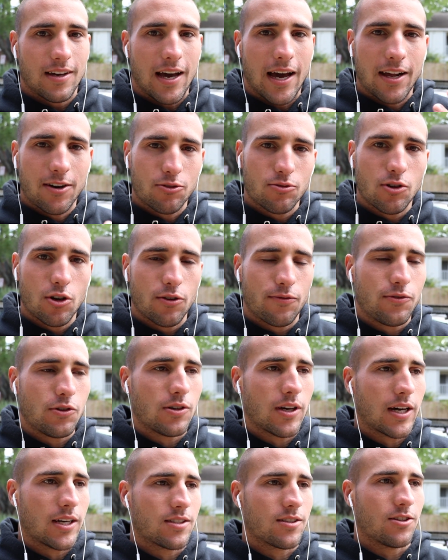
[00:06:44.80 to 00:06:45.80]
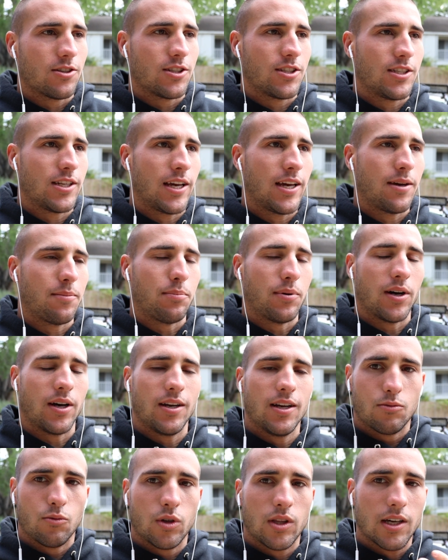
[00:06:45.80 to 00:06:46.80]
I don't know if you guys understand, but
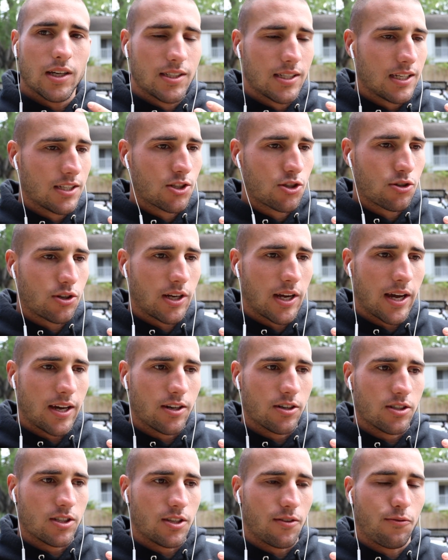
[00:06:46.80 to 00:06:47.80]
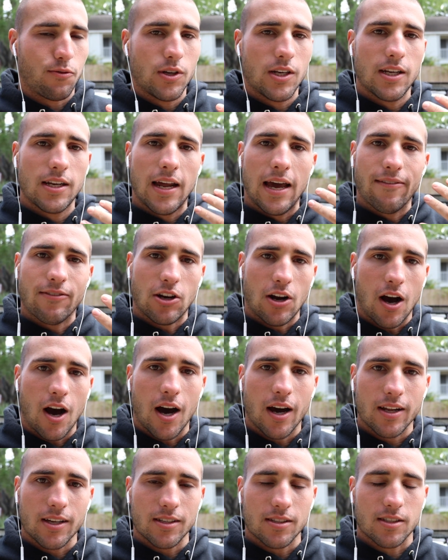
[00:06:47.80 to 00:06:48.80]
with us as creators, if we didn't have an
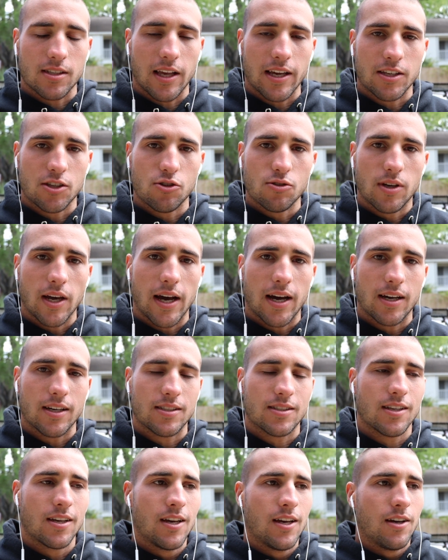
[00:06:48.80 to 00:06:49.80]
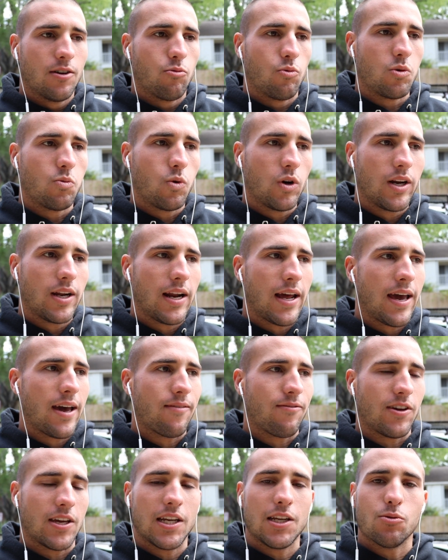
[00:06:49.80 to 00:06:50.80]
audience like you guys, we wouldn't
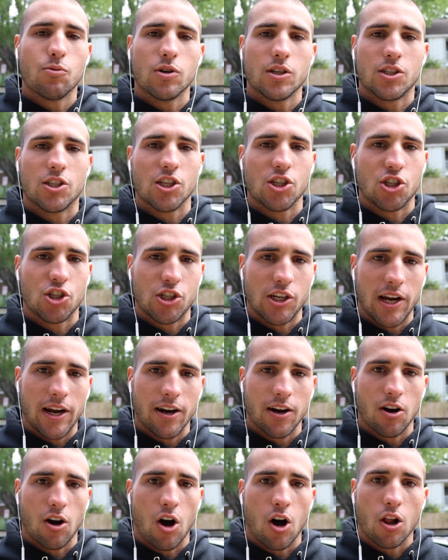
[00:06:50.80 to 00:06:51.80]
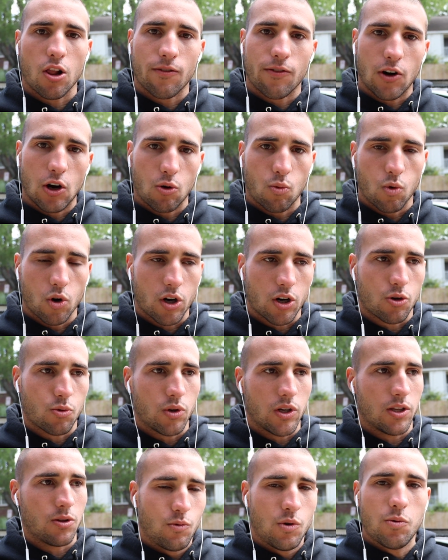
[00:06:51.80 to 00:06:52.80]
have anyone to share all of our work
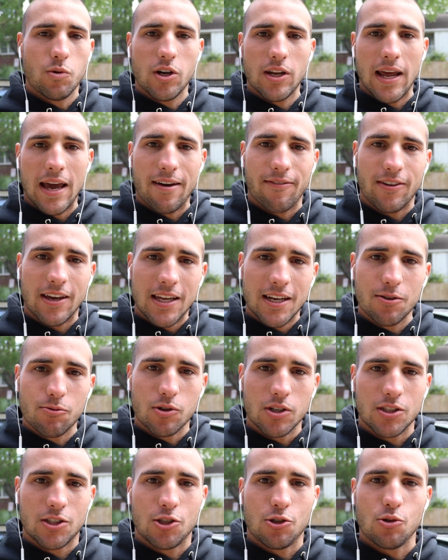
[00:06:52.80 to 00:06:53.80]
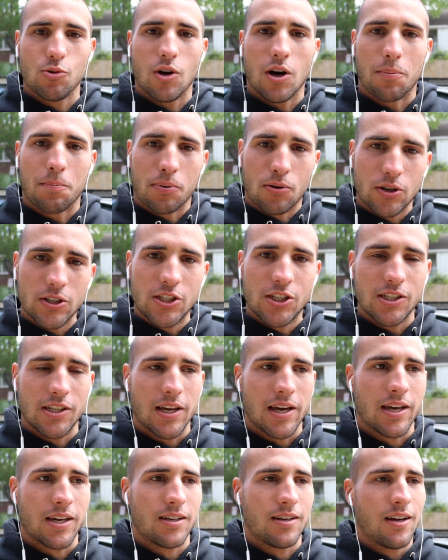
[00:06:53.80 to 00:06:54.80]
with. We wouldn't have anyone to
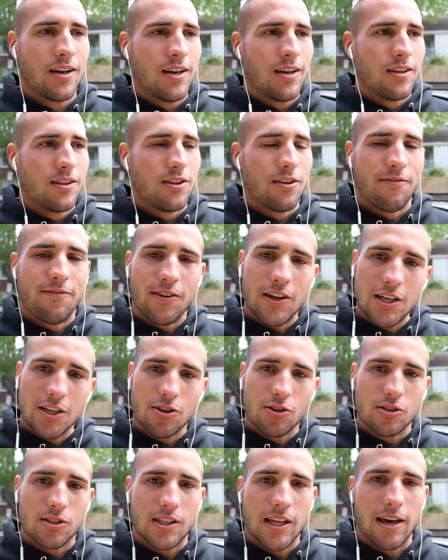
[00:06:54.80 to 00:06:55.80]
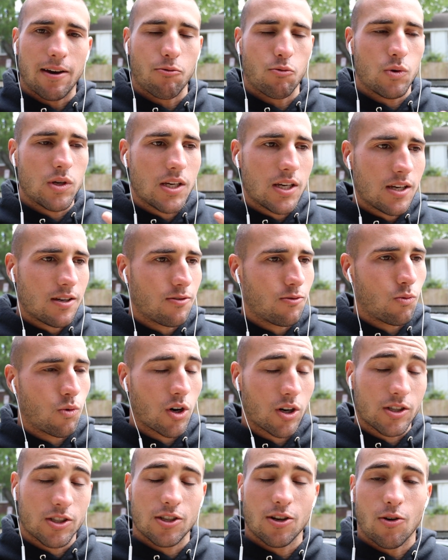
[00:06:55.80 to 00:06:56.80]
appreciate the videos that we
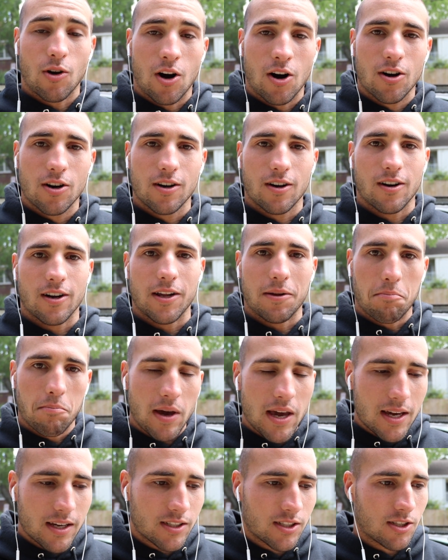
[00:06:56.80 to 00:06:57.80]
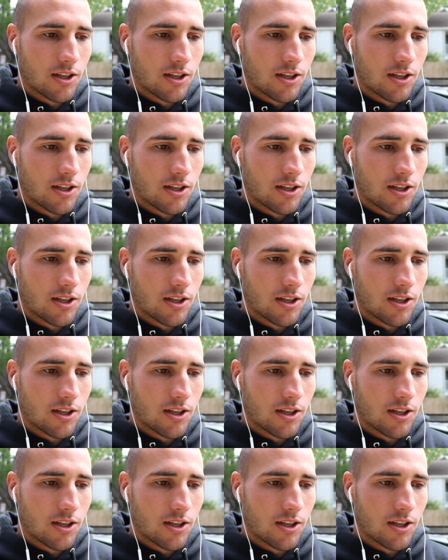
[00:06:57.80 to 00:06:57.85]
work so hard on and make.